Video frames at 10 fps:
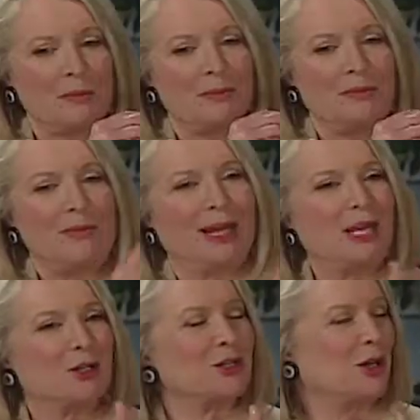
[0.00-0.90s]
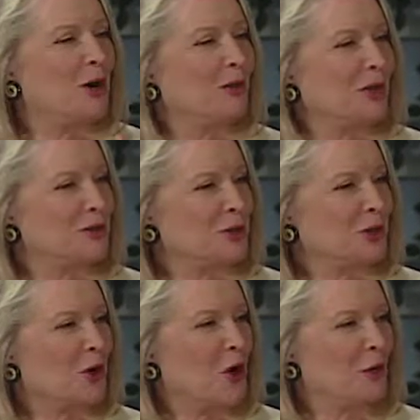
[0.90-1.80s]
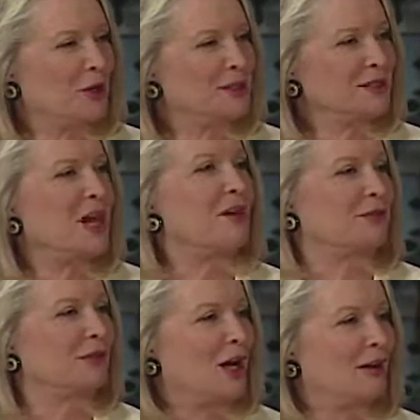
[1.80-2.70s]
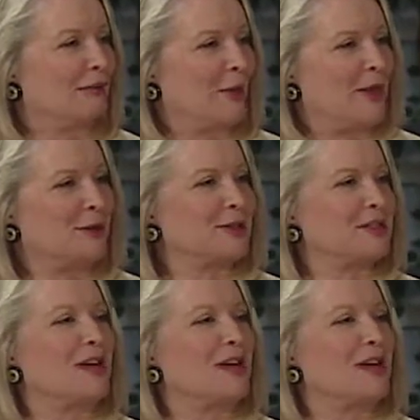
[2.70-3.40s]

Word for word: many years ago, we used to call this tough love, whether yes.